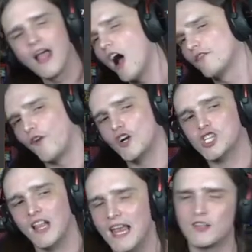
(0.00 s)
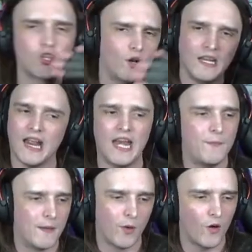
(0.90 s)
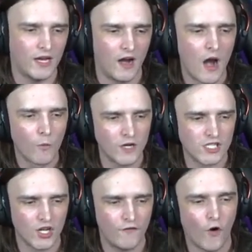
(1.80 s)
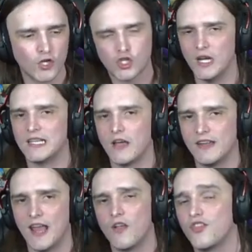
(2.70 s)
Unfortunately, don't need any pinball here. We're just going to fall straight down and out.